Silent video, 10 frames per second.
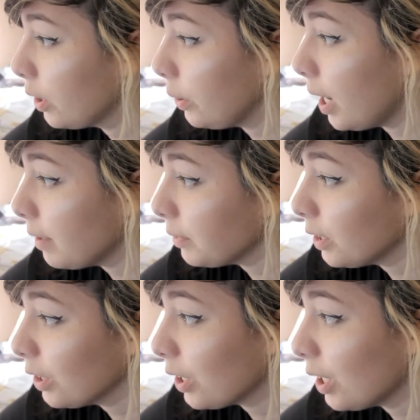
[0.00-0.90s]

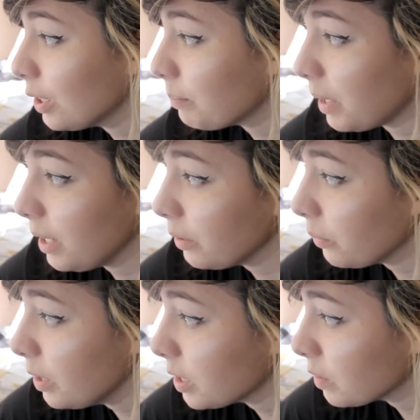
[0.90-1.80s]
often contemplate the
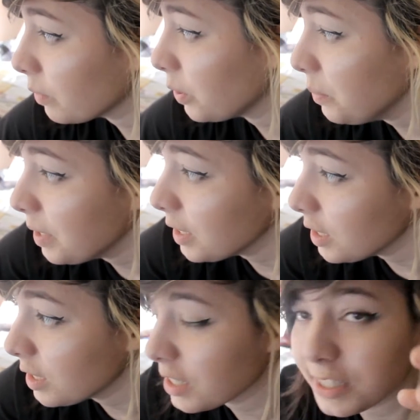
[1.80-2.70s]
reasons for human
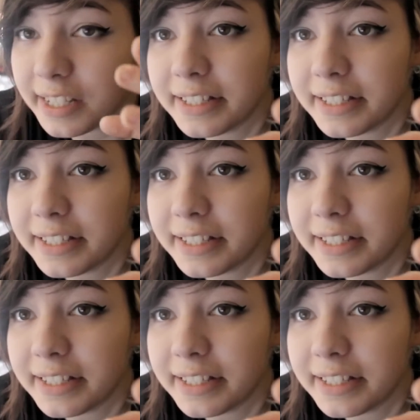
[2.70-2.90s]
existence.